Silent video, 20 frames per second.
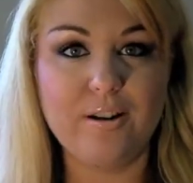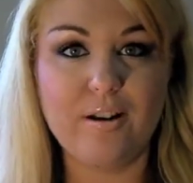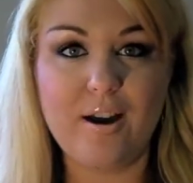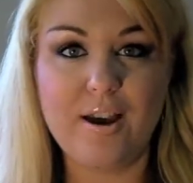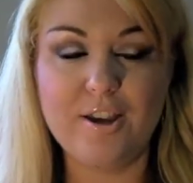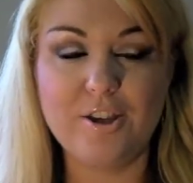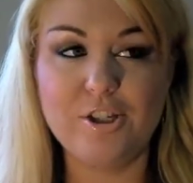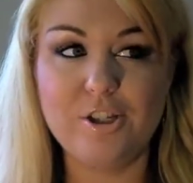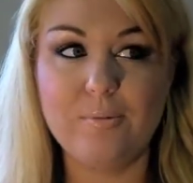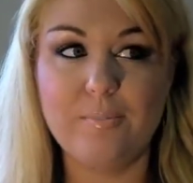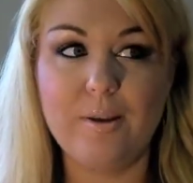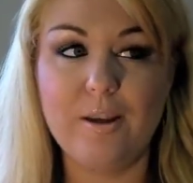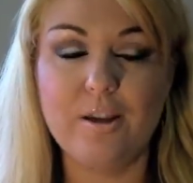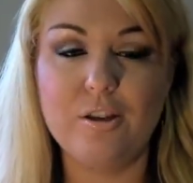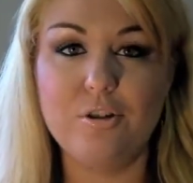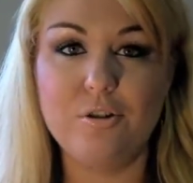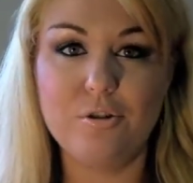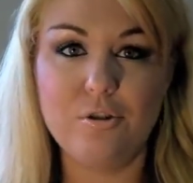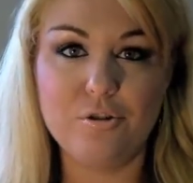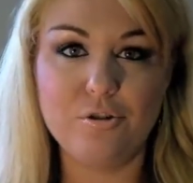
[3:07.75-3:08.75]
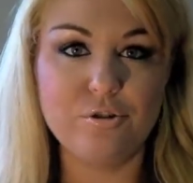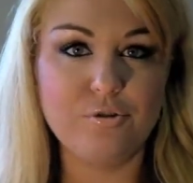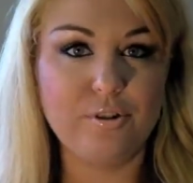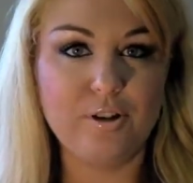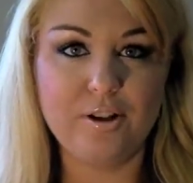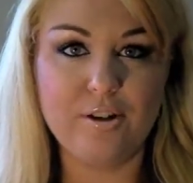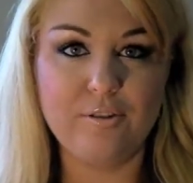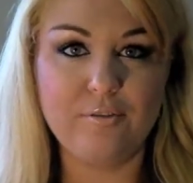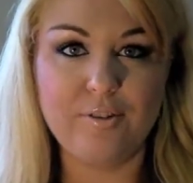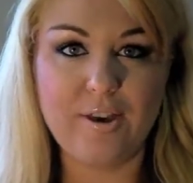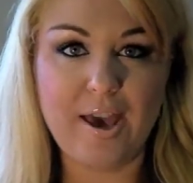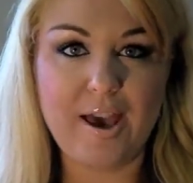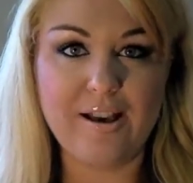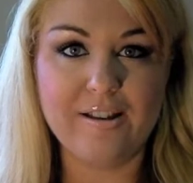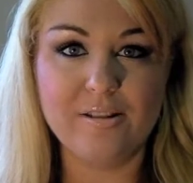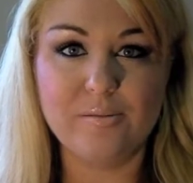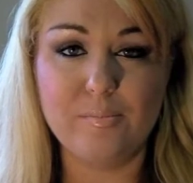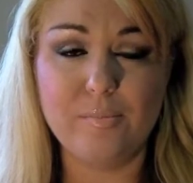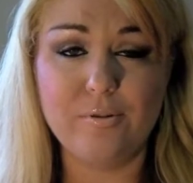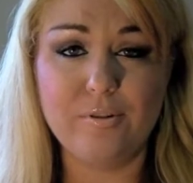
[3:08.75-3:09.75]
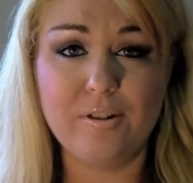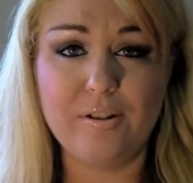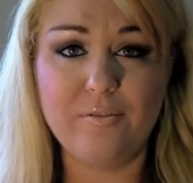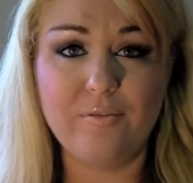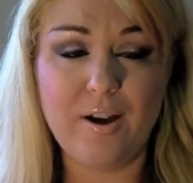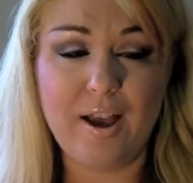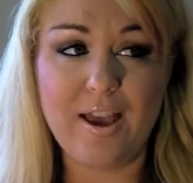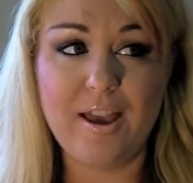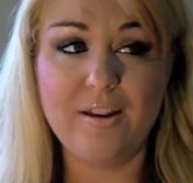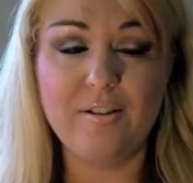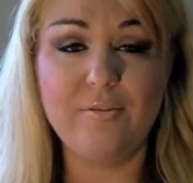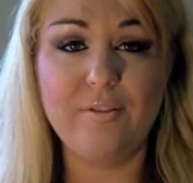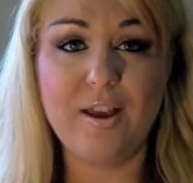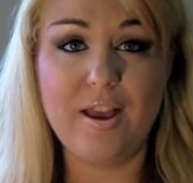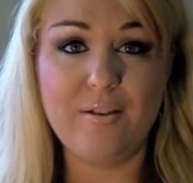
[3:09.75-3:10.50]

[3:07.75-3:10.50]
Now I used to be a huge drinker of cow's milk and if I had